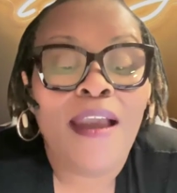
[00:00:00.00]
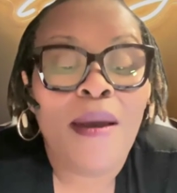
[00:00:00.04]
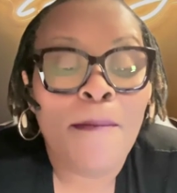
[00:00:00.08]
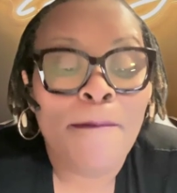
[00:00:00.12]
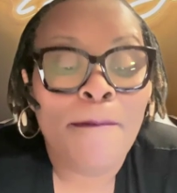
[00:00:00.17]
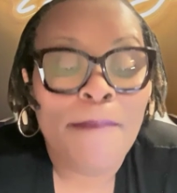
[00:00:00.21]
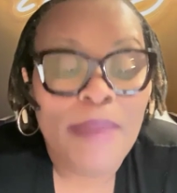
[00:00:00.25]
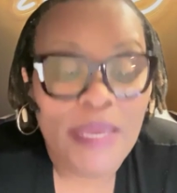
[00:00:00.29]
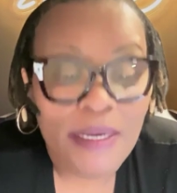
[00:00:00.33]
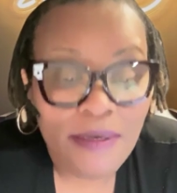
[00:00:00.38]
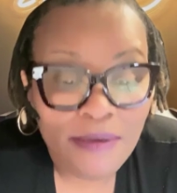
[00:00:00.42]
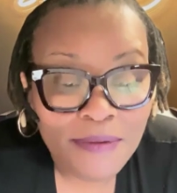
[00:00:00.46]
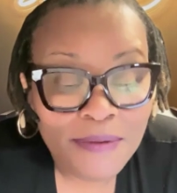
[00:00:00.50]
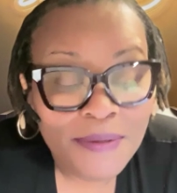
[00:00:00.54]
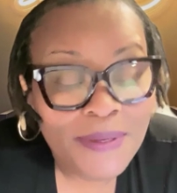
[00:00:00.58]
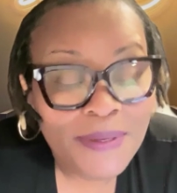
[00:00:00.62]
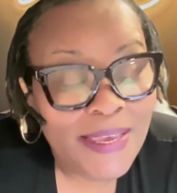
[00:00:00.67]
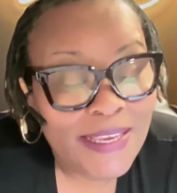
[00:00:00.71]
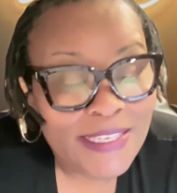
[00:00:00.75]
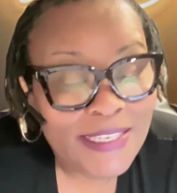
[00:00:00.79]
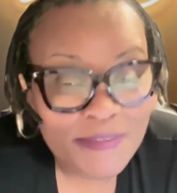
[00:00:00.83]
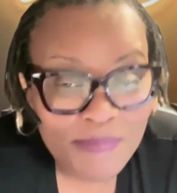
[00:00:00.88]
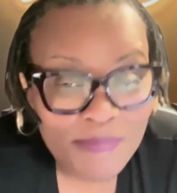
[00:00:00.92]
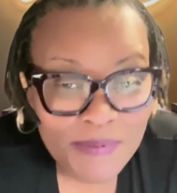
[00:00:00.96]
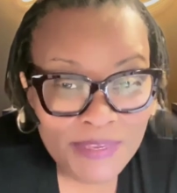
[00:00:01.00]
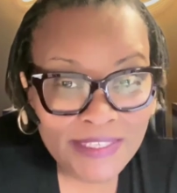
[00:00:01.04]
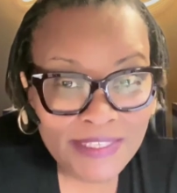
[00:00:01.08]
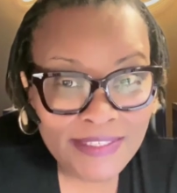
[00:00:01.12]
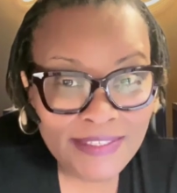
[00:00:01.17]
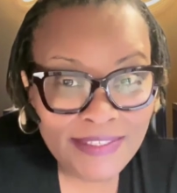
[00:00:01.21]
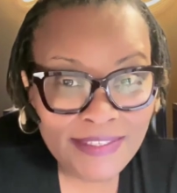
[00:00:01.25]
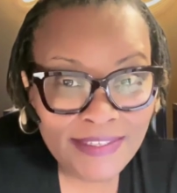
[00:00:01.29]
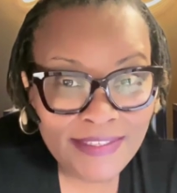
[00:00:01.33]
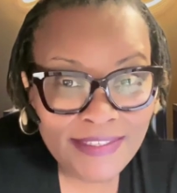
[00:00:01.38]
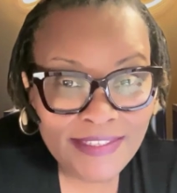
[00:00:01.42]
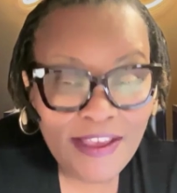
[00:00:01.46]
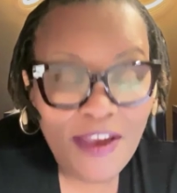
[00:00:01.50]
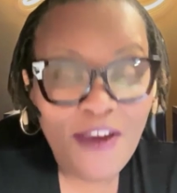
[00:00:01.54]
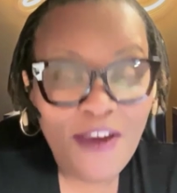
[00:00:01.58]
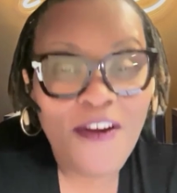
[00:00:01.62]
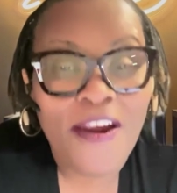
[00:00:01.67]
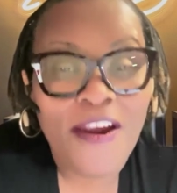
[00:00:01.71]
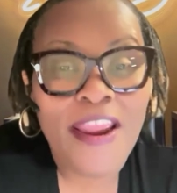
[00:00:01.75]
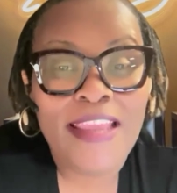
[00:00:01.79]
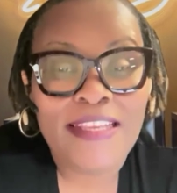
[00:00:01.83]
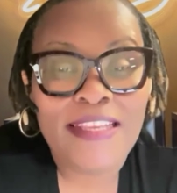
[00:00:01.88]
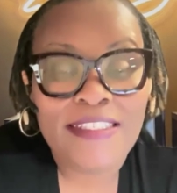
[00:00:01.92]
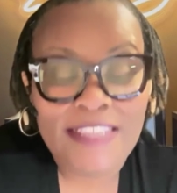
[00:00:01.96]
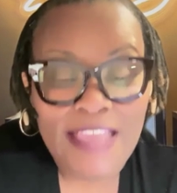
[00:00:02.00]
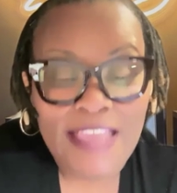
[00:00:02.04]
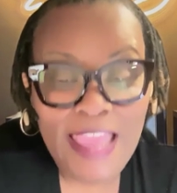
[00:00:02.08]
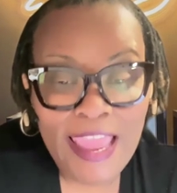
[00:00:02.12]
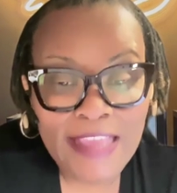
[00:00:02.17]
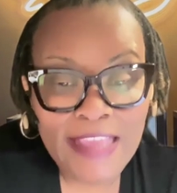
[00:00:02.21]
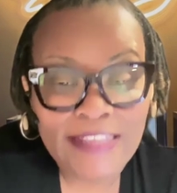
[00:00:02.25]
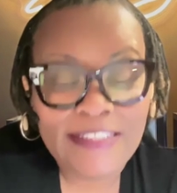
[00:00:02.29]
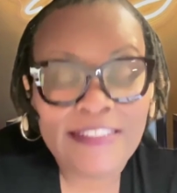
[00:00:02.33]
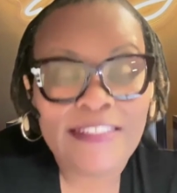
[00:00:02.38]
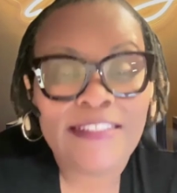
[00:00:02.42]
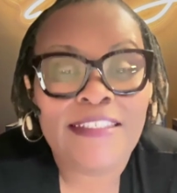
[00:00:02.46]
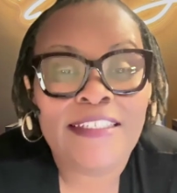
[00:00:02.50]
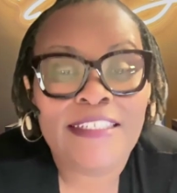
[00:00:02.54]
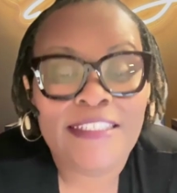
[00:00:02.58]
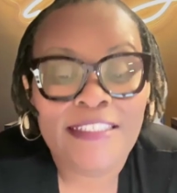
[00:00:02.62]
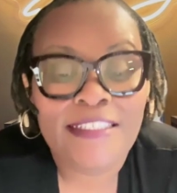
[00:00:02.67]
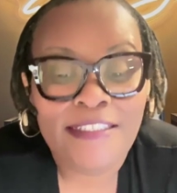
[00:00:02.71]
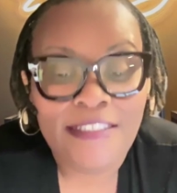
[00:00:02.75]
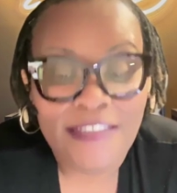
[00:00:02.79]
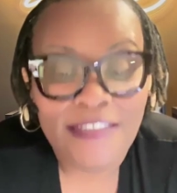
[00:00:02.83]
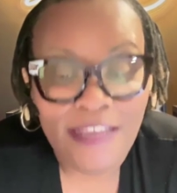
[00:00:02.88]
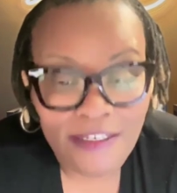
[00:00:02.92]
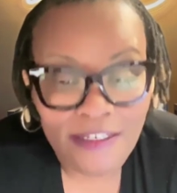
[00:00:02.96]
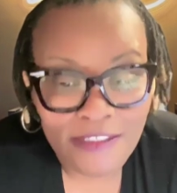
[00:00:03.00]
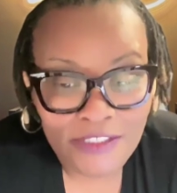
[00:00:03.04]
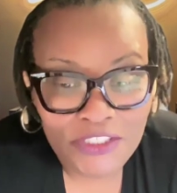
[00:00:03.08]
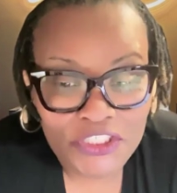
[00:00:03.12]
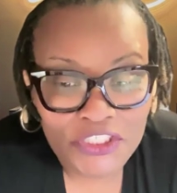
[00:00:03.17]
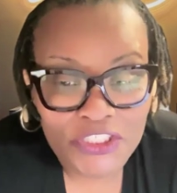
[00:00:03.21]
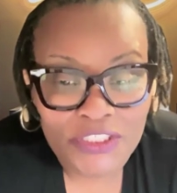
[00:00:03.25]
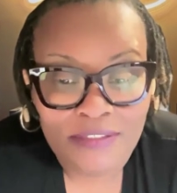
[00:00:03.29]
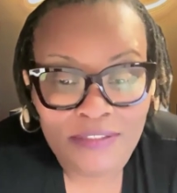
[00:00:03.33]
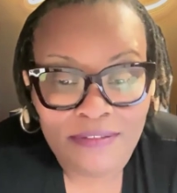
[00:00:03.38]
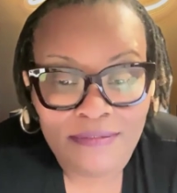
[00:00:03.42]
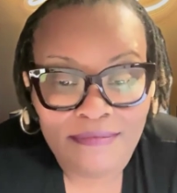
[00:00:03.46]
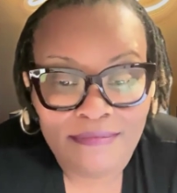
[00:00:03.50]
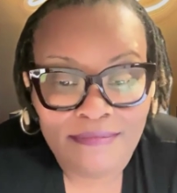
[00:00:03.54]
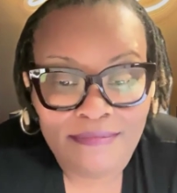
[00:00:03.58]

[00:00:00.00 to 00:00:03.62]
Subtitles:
Medical expenses are a tax deduction.